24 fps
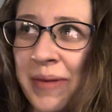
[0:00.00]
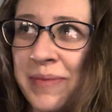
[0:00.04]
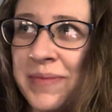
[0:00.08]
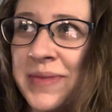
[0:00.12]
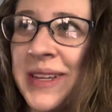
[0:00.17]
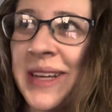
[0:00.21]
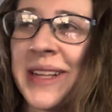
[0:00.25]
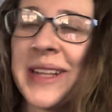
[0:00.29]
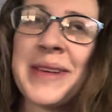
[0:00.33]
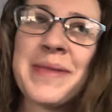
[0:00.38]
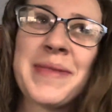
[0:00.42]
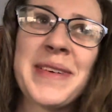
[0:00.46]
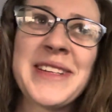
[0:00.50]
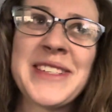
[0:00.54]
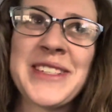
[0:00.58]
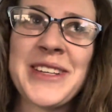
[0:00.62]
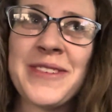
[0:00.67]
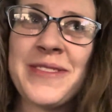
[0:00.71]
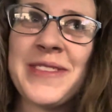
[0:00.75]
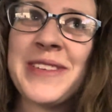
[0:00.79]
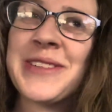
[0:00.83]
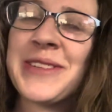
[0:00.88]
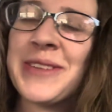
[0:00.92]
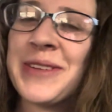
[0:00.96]
I'm telling
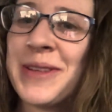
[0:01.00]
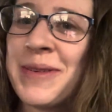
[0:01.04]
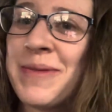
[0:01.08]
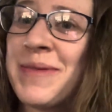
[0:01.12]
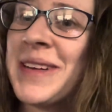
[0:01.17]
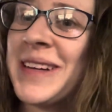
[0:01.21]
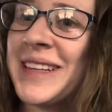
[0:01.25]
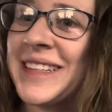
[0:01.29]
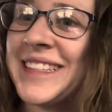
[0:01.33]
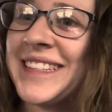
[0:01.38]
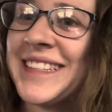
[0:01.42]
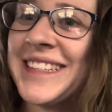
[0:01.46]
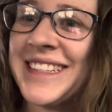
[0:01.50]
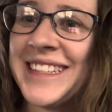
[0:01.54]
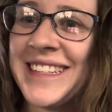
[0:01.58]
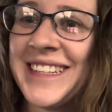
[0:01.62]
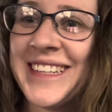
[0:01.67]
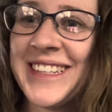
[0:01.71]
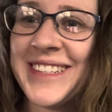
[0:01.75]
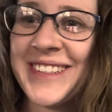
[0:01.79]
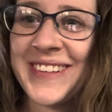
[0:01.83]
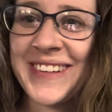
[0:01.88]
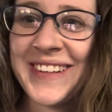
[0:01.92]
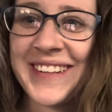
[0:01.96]
myself it's only because it's
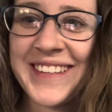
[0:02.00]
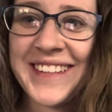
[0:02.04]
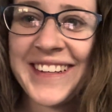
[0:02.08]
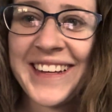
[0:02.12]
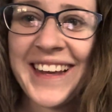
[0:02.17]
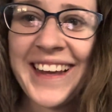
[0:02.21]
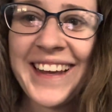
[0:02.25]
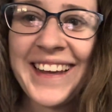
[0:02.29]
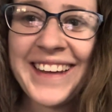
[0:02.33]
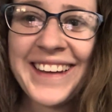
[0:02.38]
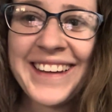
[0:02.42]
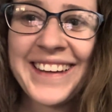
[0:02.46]
teacher work day,